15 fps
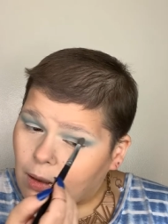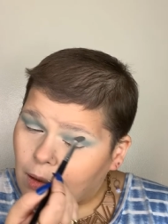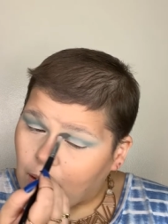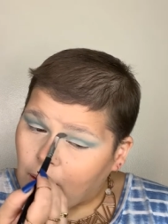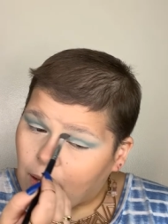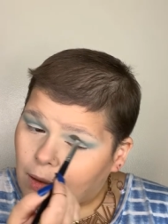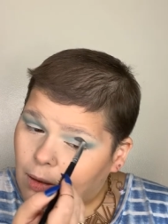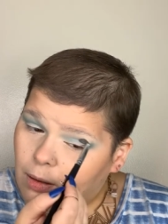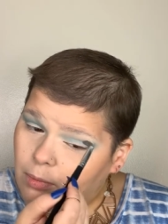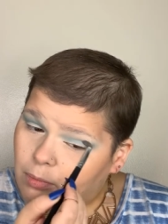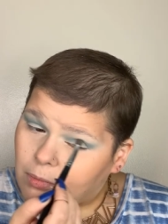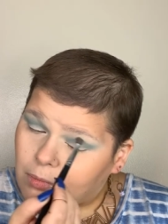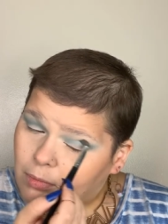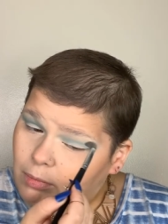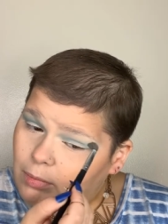Uh,
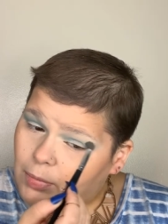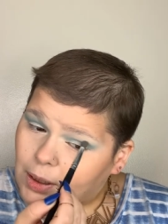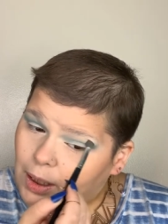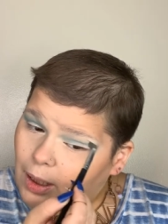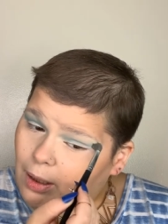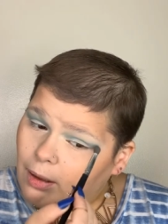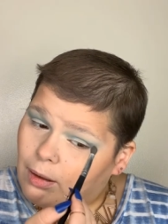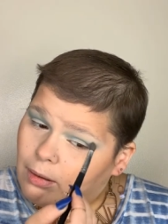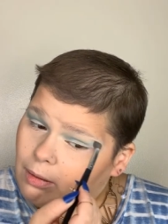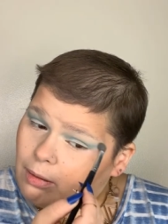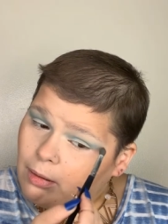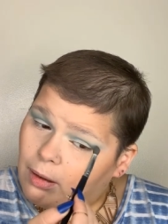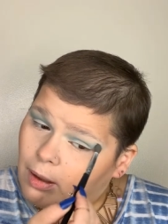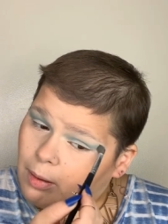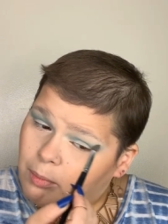yeah,
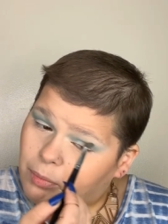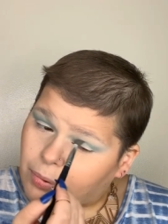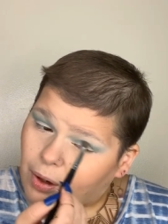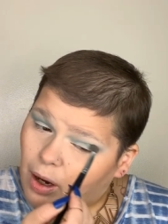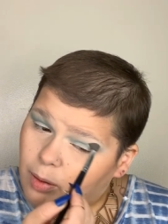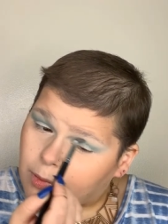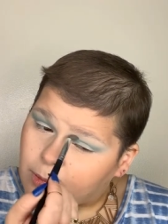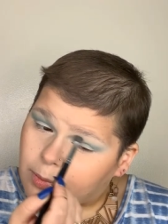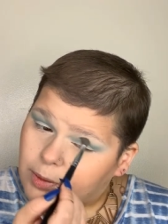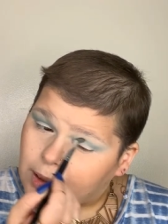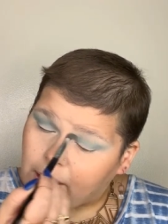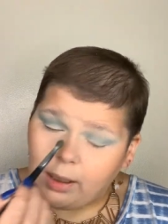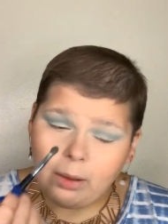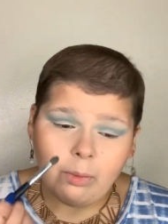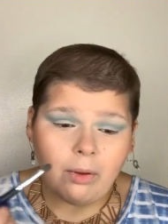I'm probably